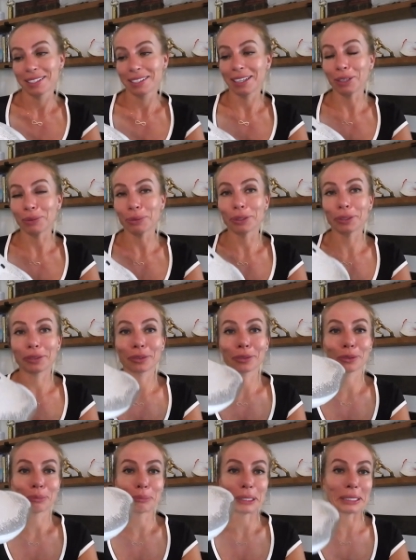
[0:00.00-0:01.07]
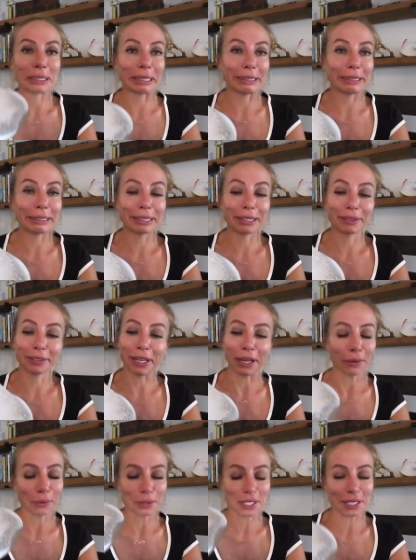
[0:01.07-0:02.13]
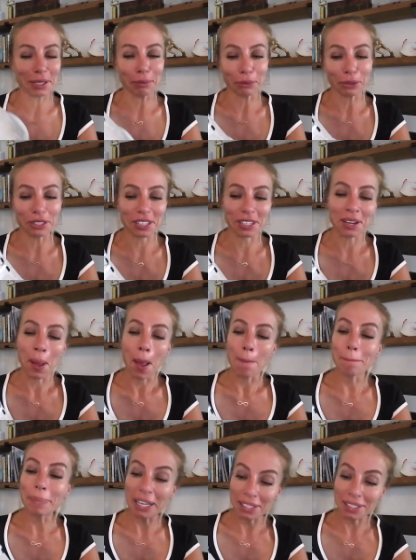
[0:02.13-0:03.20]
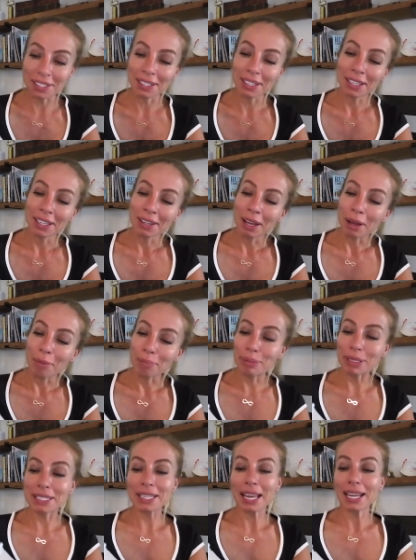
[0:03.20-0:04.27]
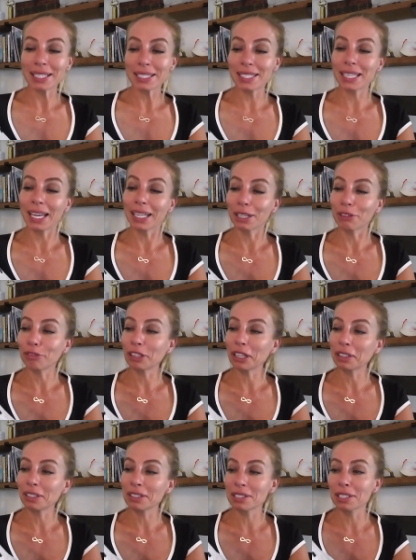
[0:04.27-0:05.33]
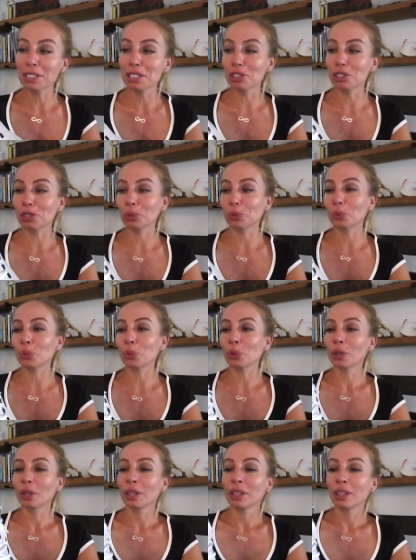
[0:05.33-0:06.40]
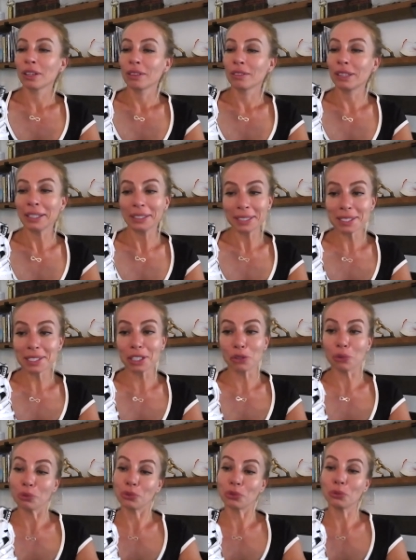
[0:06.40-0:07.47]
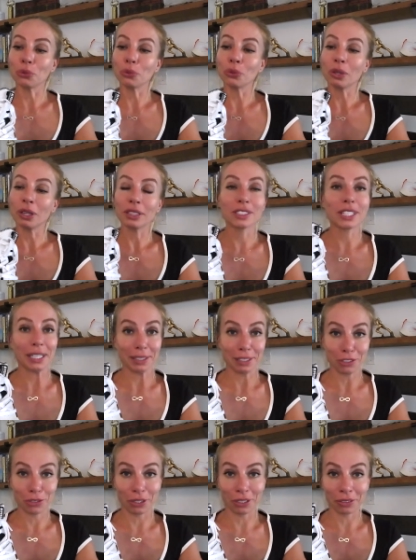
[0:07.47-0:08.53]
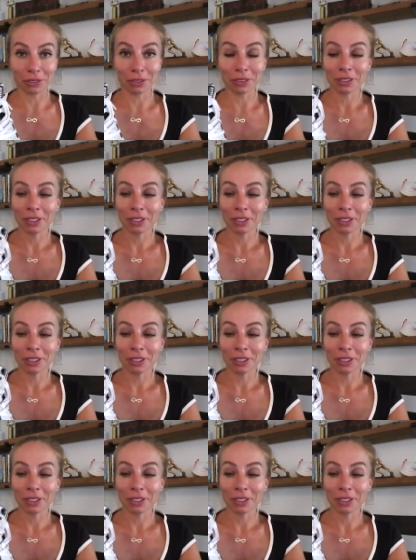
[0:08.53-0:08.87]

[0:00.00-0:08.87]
I wanted to maintain it that way. I know it's a dumb reason. But besides that, I feel like this is a shoe that is a go-to daily trainer.